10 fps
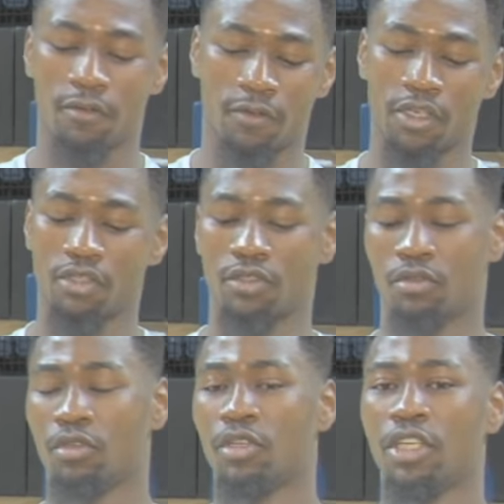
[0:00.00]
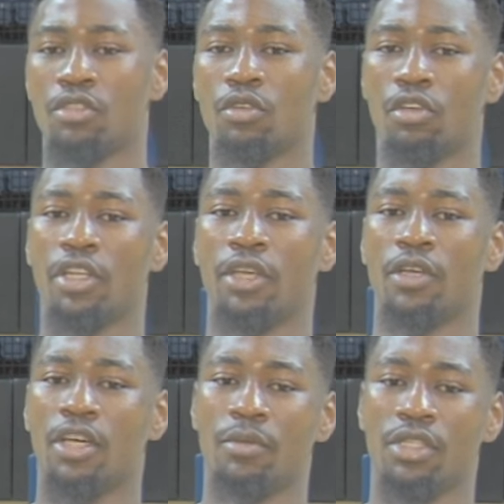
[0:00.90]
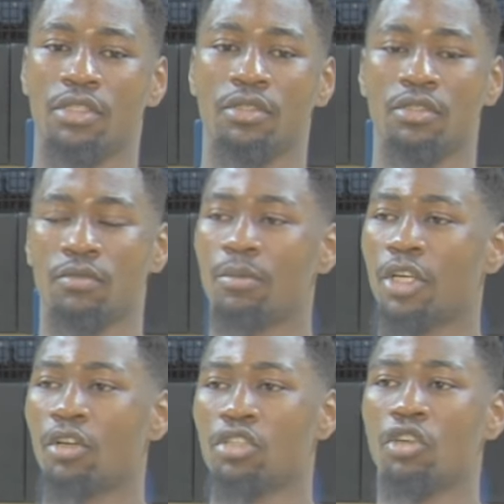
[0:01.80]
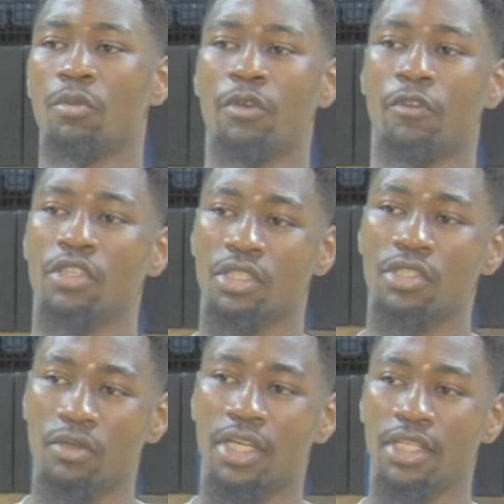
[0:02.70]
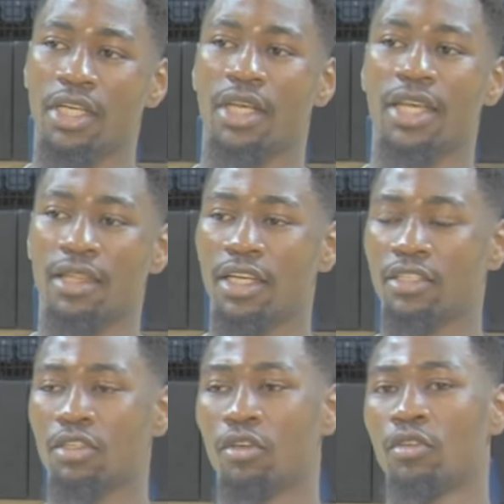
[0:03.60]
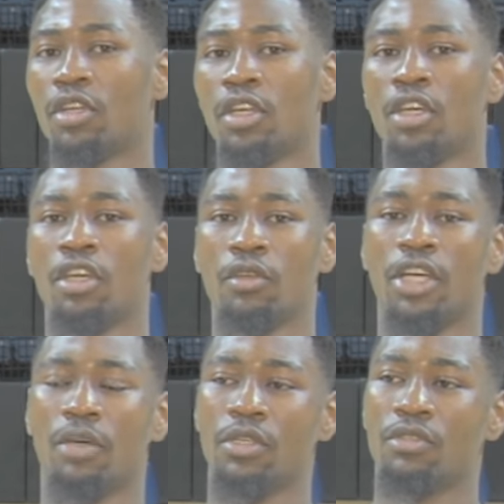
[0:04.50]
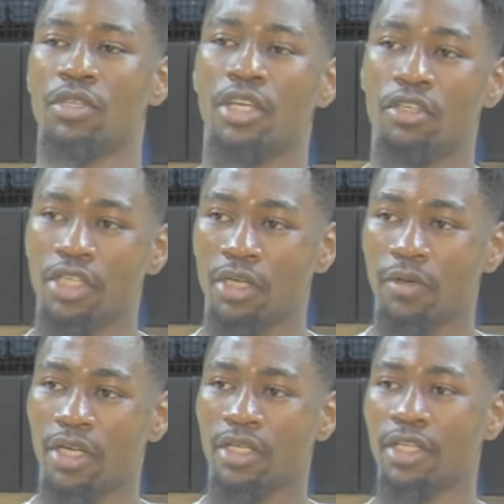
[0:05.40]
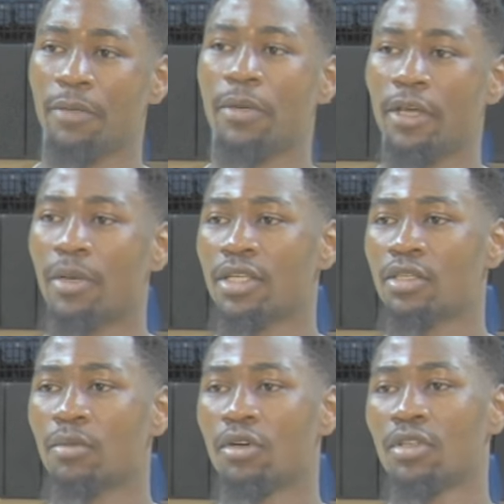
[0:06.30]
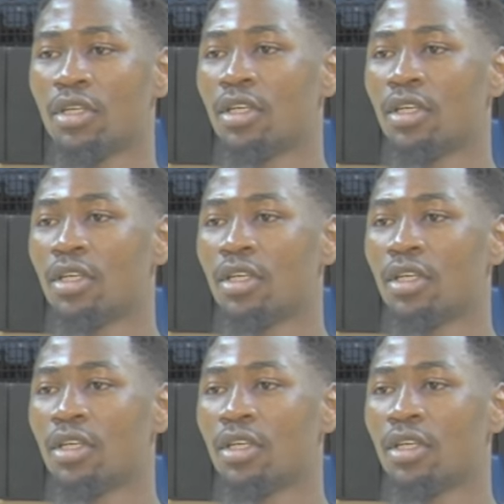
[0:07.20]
First, you need to know that you come in because you're going to be first a student, then an athlete. So you come in to get a degree, then play basketball.